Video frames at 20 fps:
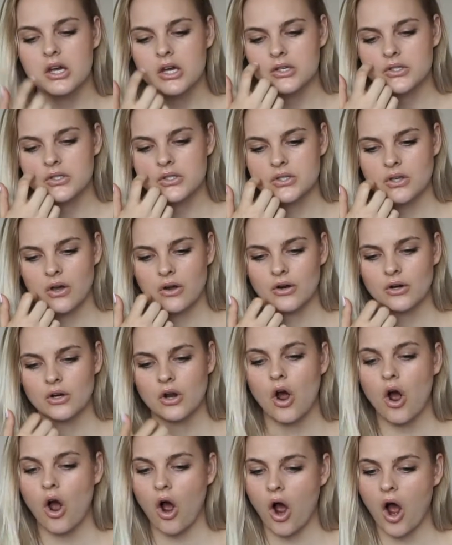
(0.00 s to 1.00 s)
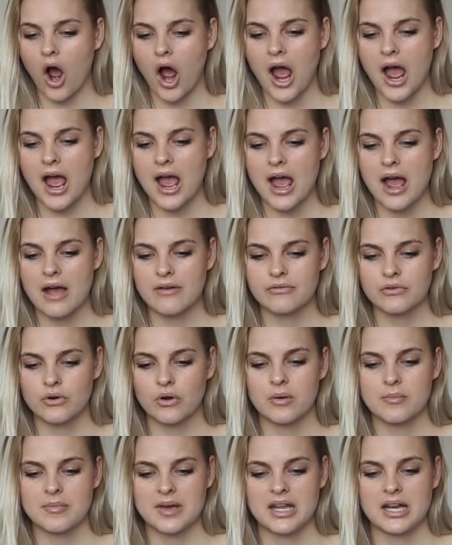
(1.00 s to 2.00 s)
So I have
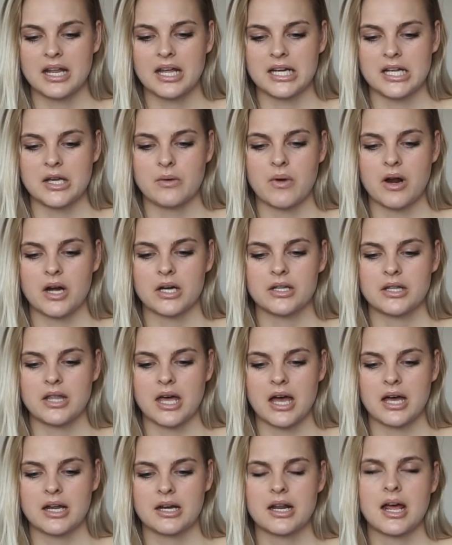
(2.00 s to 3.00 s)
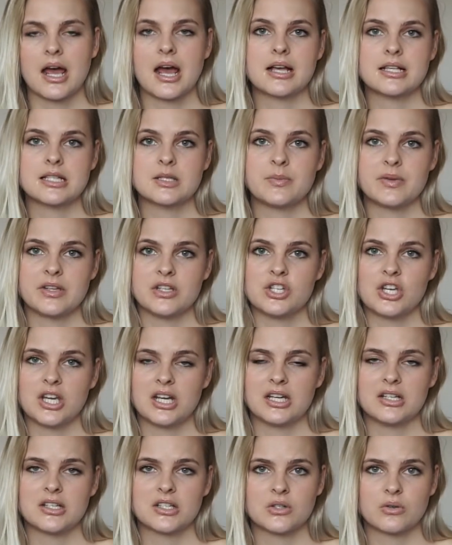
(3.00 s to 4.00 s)
not met anyone that has binge
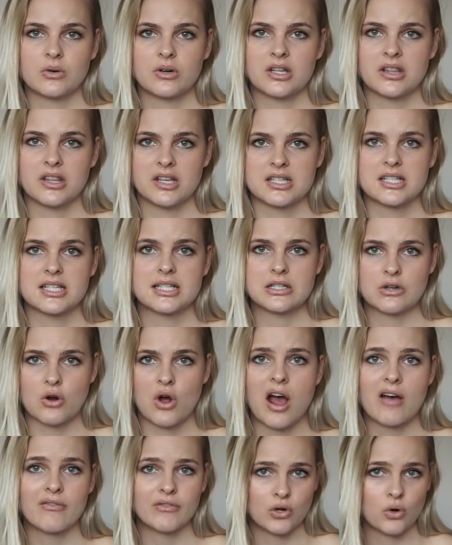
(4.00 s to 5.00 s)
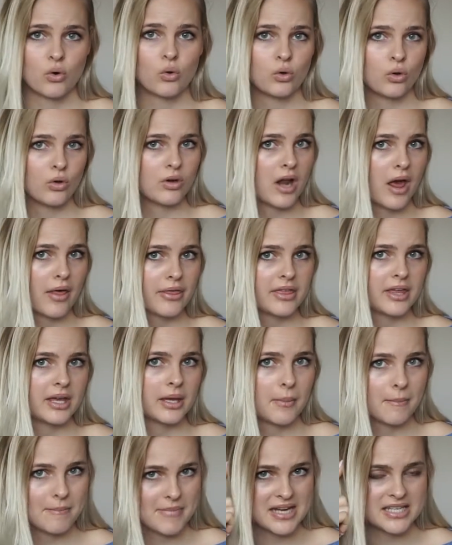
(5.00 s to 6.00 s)
eating disorder that does not have an all or
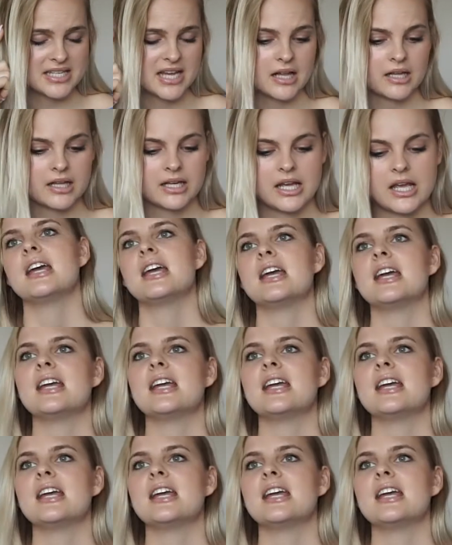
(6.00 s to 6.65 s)
nothing mentality.